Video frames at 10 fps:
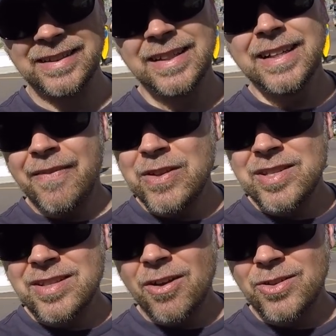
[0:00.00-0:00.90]
on it.
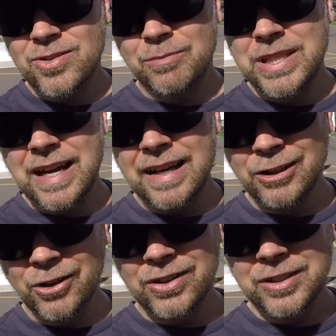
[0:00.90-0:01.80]
And this is also something
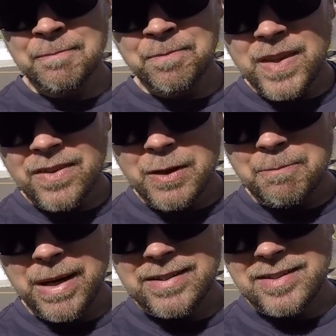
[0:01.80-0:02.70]
I learned.
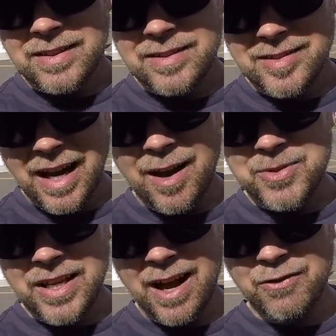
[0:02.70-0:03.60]
The bus
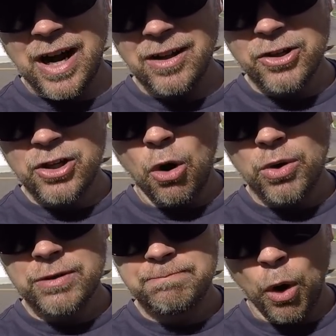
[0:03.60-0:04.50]
stops have
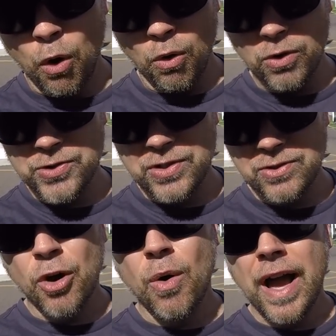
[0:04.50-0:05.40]
color-coded
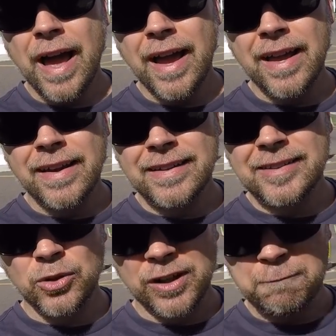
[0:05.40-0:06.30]
poles. So
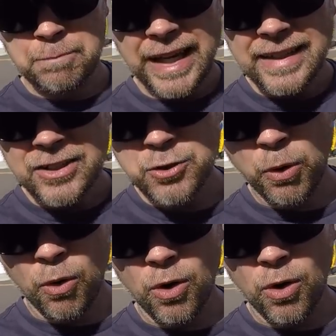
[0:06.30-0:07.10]
a sort of pinkish